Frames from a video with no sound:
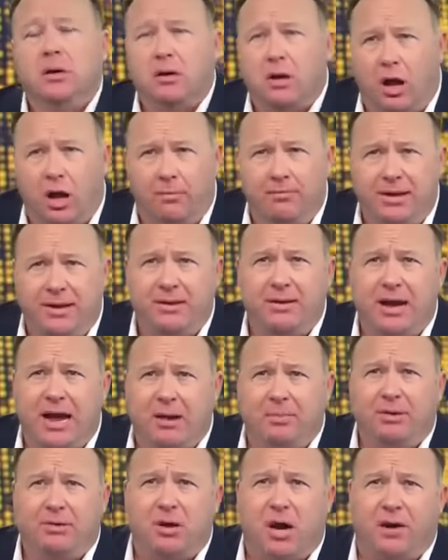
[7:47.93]
called me
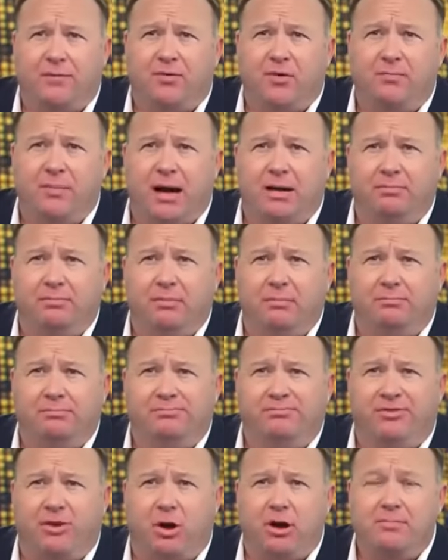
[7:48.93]
today. We talked for about
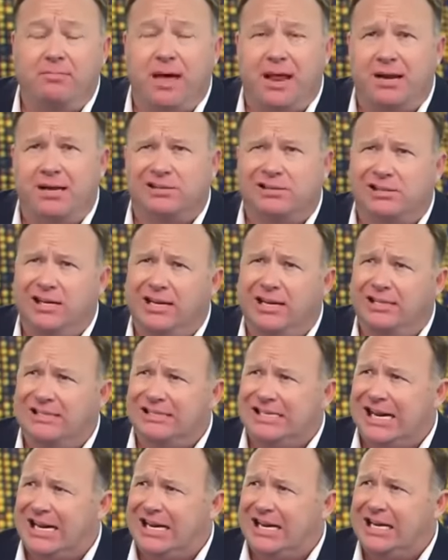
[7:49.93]
30 minutes, and he
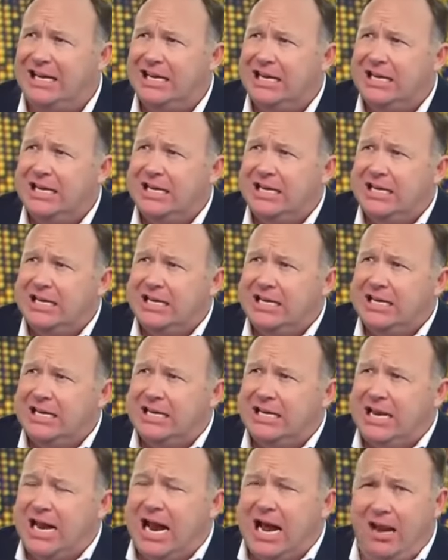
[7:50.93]
said,
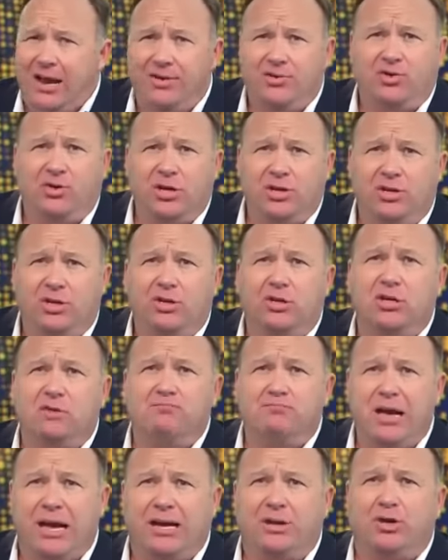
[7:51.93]
Alex, this is the
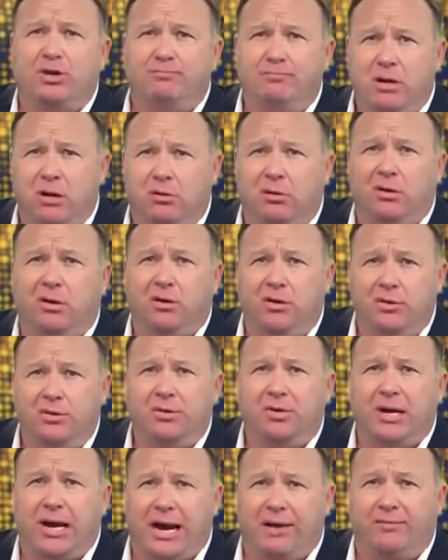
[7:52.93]
biggest Mueller
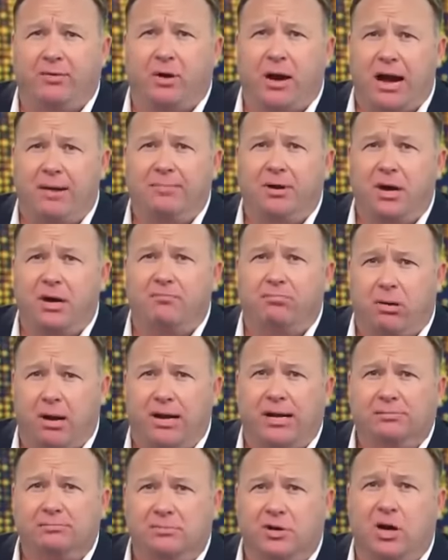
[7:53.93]
news ever I'm going to
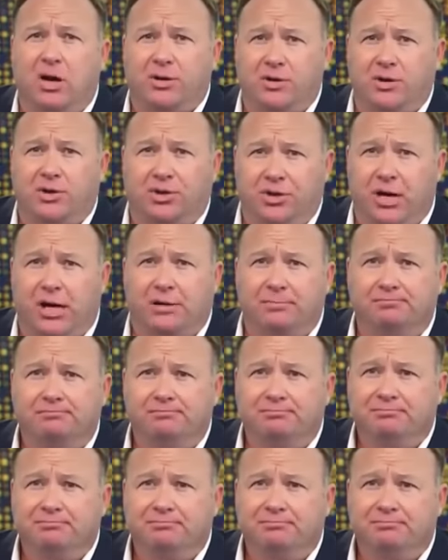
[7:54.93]
break on your show.